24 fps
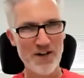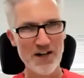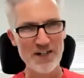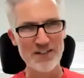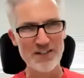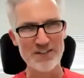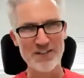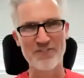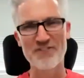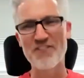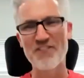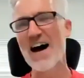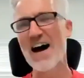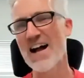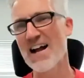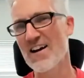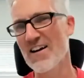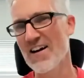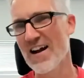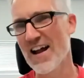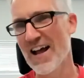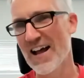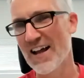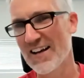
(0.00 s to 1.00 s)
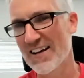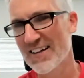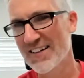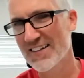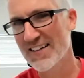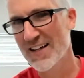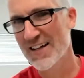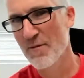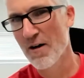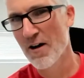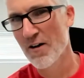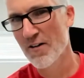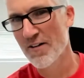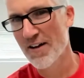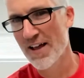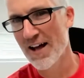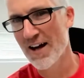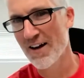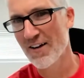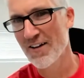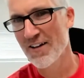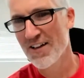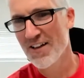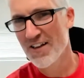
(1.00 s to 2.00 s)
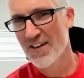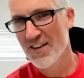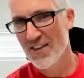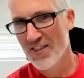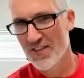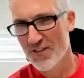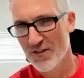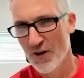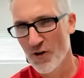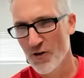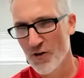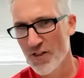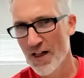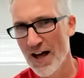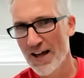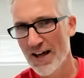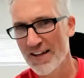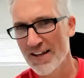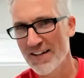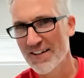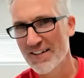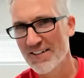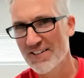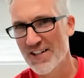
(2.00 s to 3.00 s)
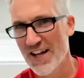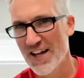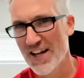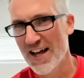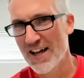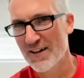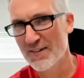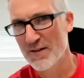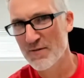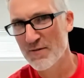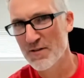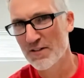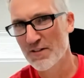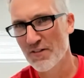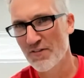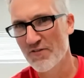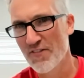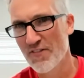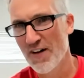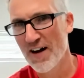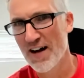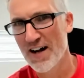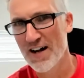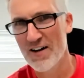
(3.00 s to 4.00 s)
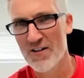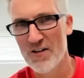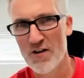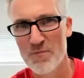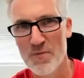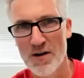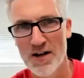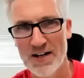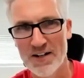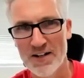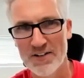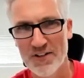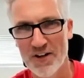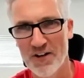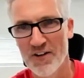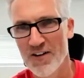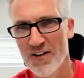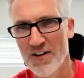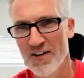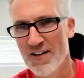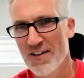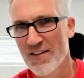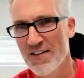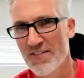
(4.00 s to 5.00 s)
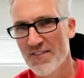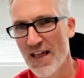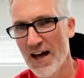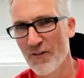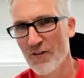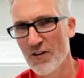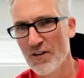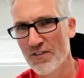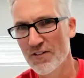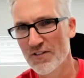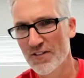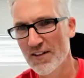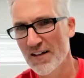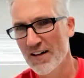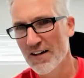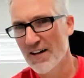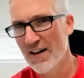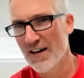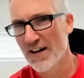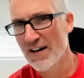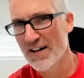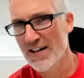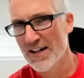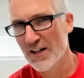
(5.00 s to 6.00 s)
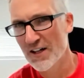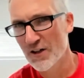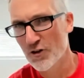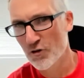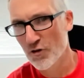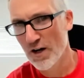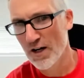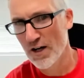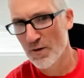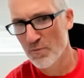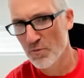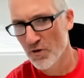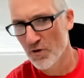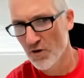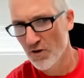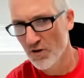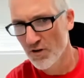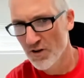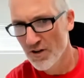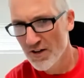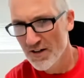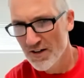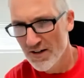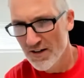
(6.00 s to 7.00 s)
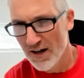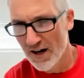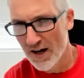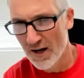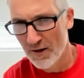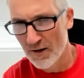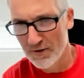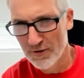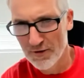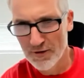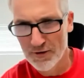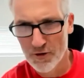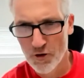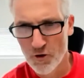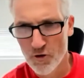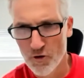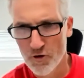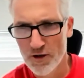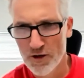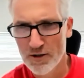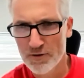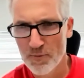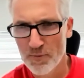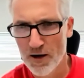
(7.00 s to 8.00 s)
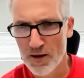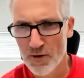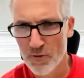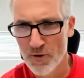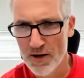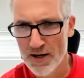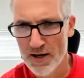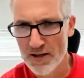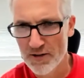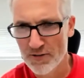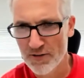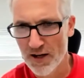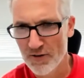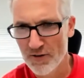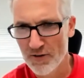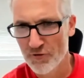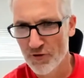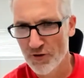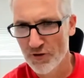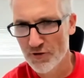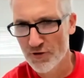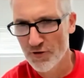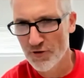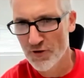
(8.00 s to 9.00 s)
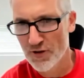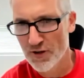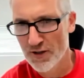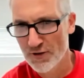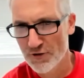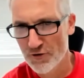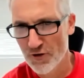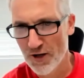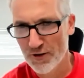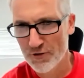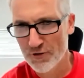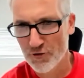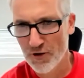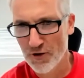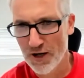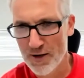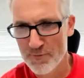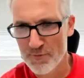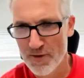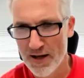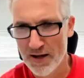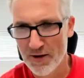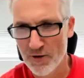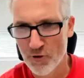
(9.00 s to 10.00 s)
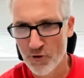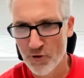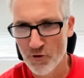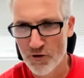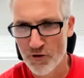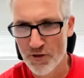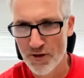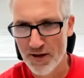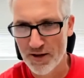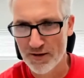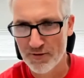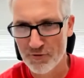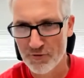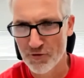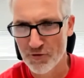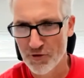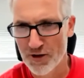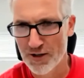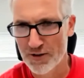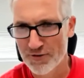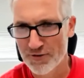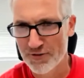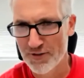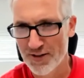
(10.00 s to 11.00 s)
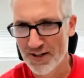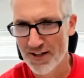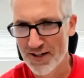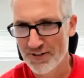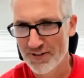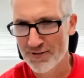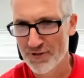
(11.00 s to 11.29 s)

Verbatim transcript: There's a fire at. Come on now, throw that in the chat. Give me some fire, everybody. So that was uh, incredible. Uh, Lawrence, by the way, has offered to uh, transcribe that whole thing for us today.